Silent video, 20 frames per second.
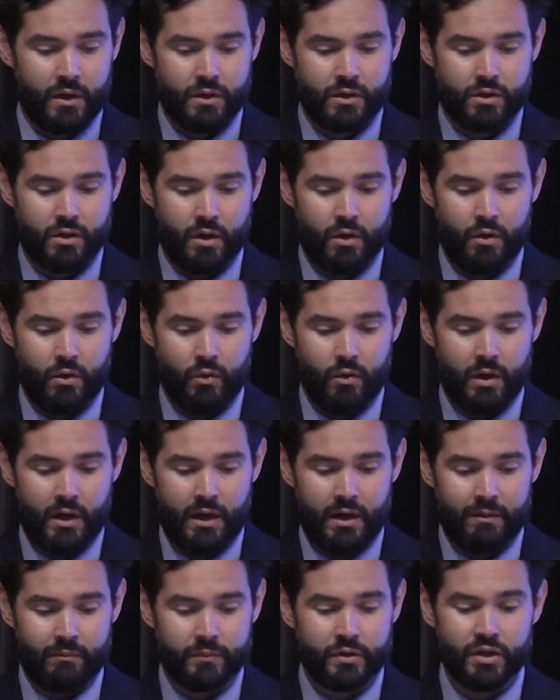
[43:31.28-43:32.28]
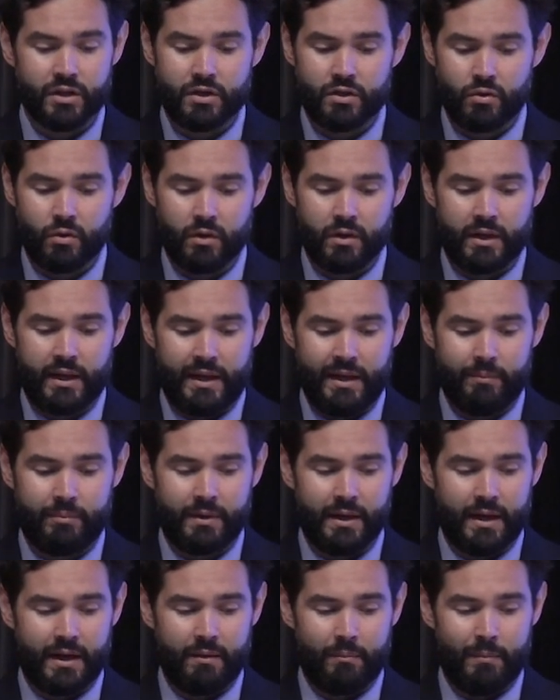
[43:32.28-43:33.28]
So um, just sort of keep
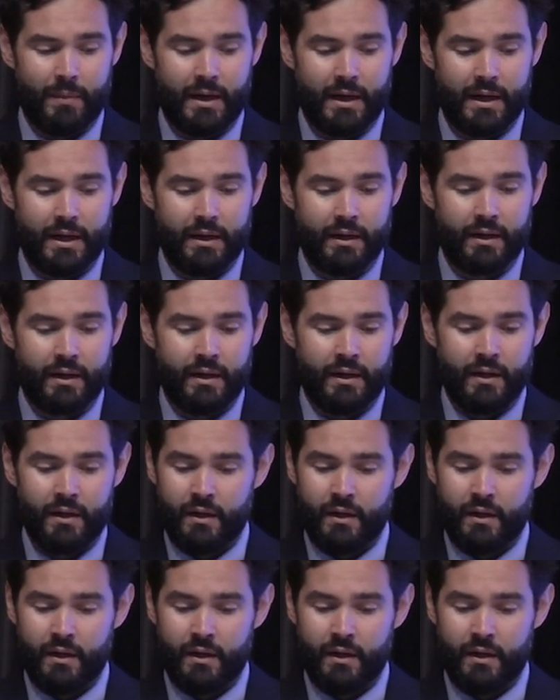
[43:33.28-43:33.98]
that in mind.